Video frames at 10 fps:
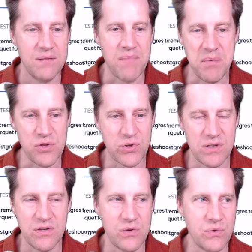Maybe you
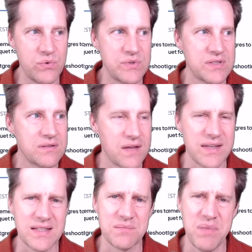could use, I think
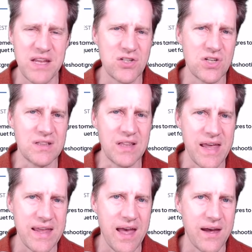it's PG
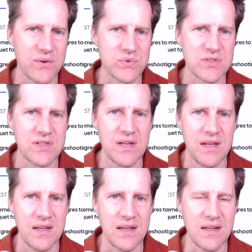Lakehouse
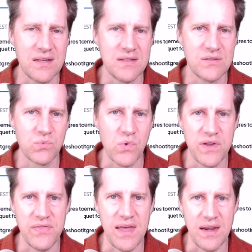is
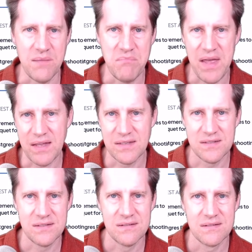one that
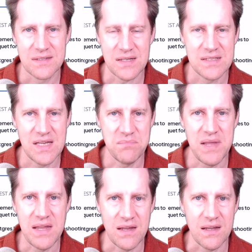embeds
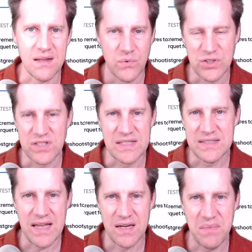DuckDB, which is a
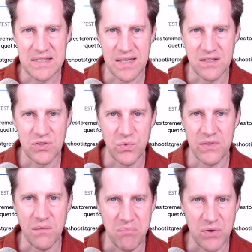database engine
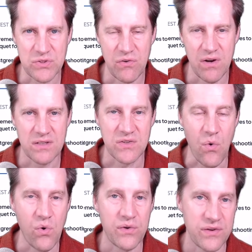within Postgres,
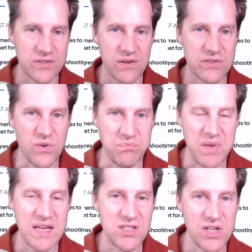or there's also
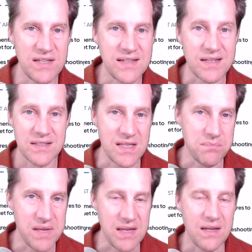PG
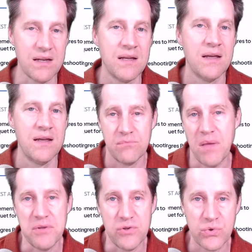DuckDB.
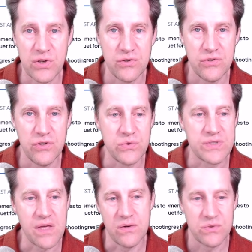Maybe you could use
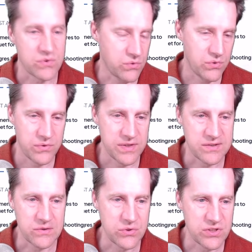those or the
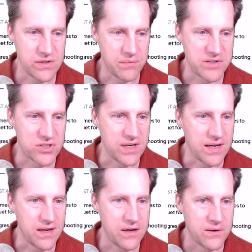solution they're
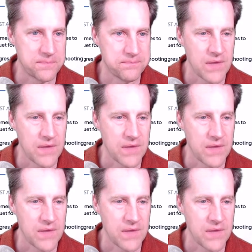mentioning here.